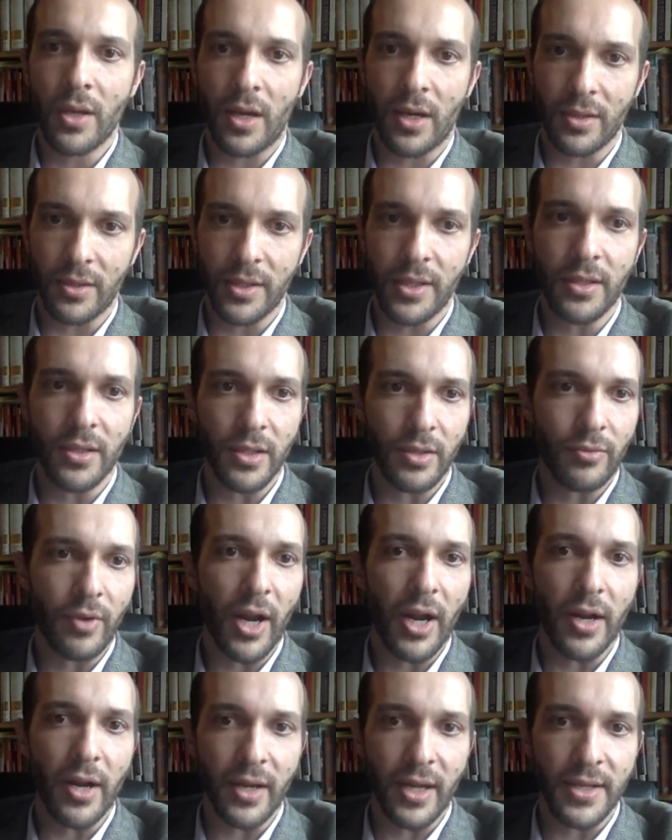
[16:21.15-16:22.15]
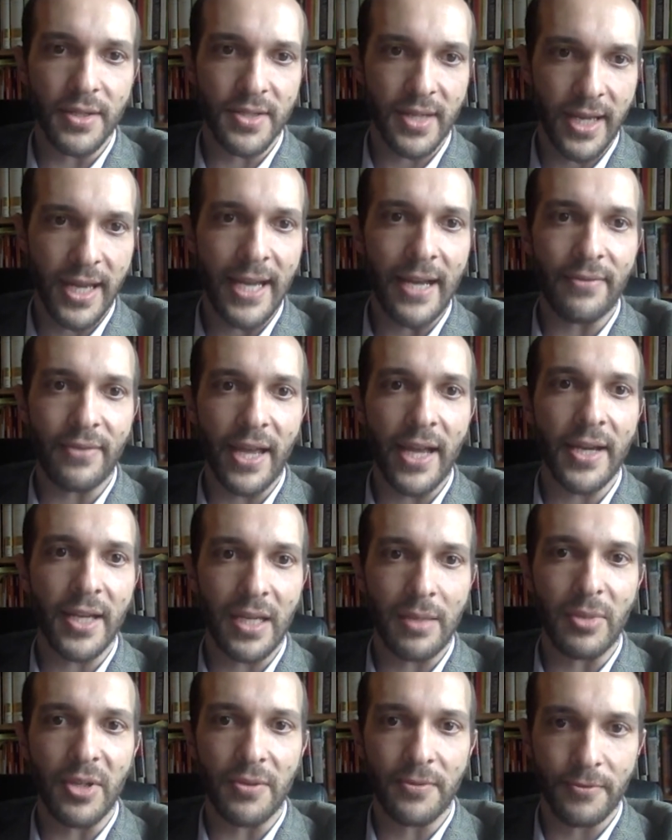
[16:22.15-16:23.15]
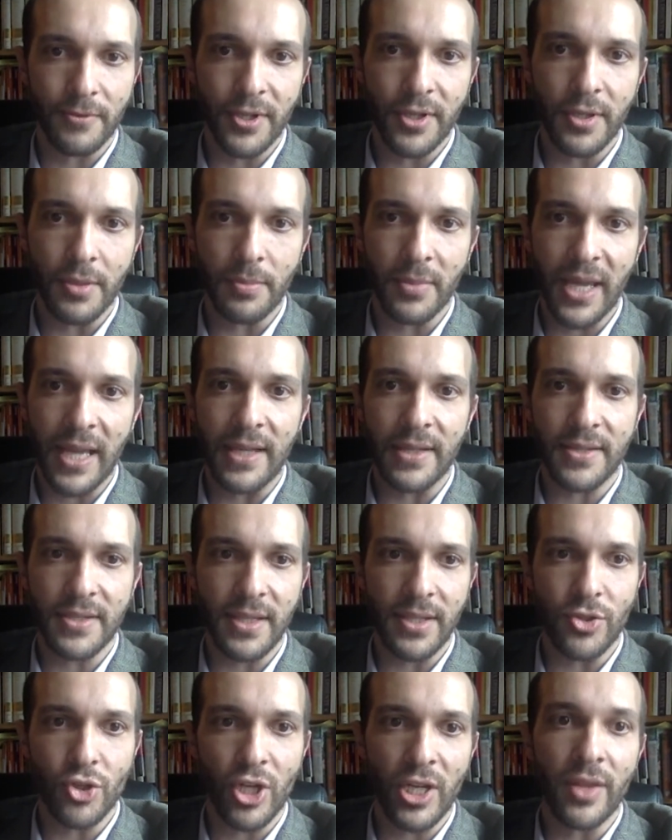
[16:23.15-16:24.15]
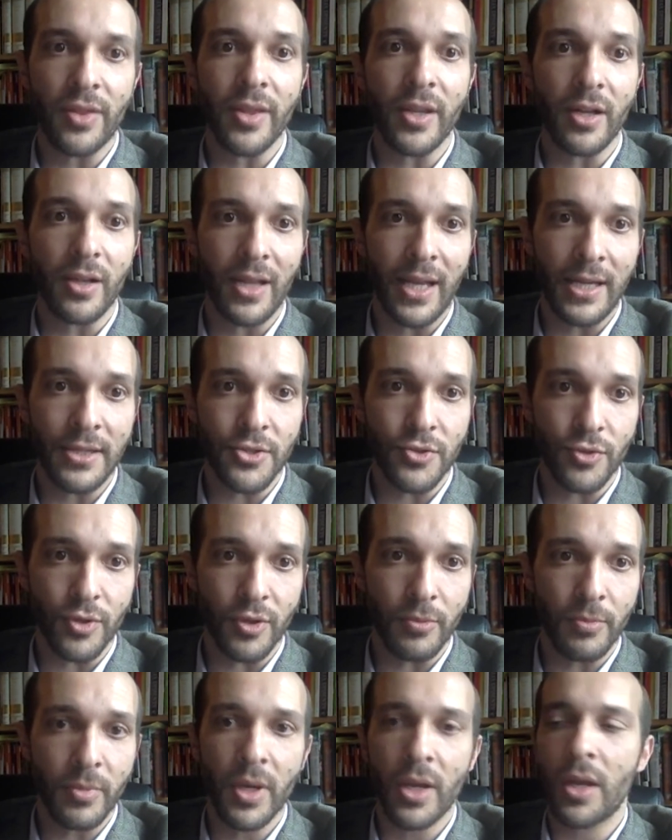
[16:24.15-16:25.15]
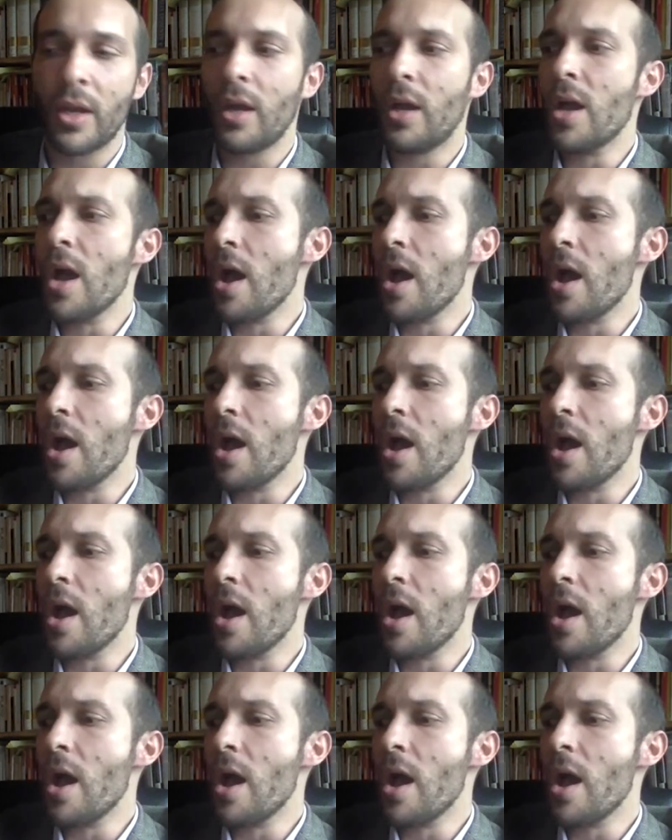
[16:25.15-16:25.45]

are legally recognized to have academic freedom can teach in the classroom.